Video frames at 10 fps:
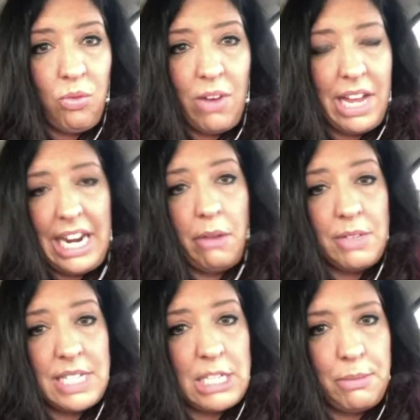what I
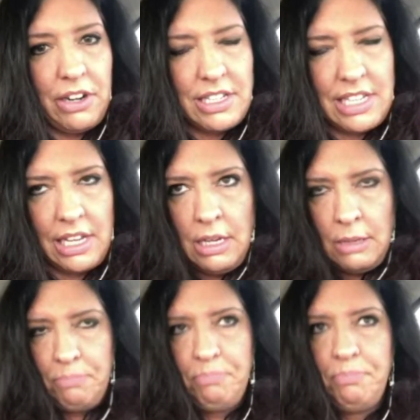was experiencing.
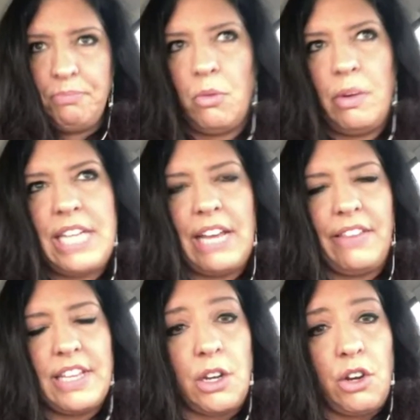We would take
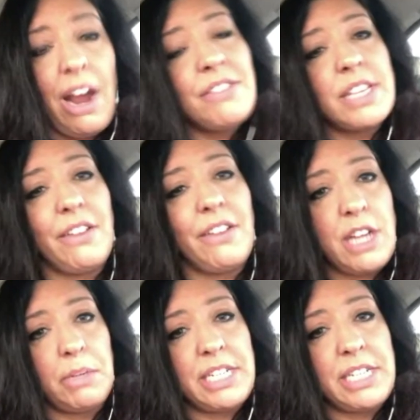these Sunday drives, and every
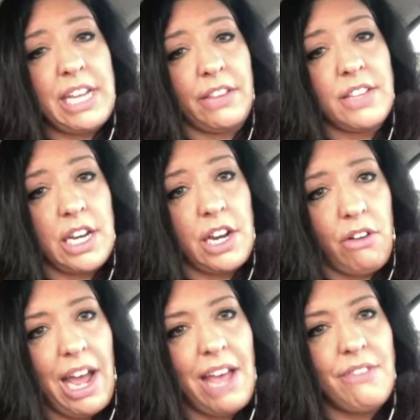time we take the Sunday
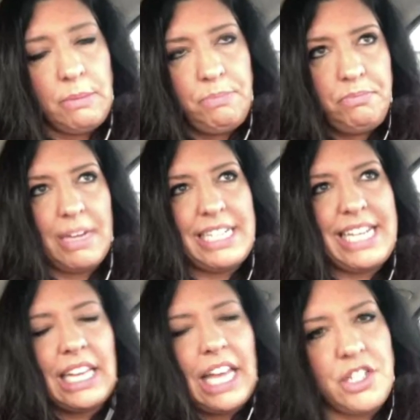drive, my
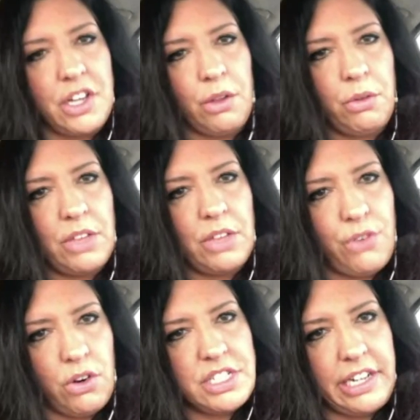dad liked to go through
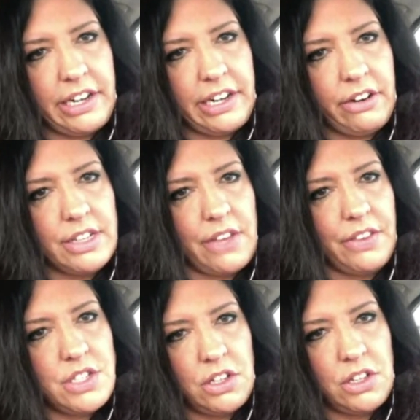these forested areas
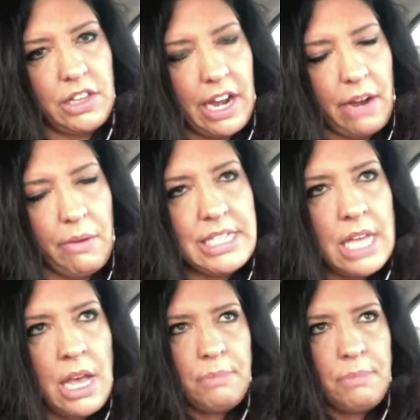on these 2-lane highways.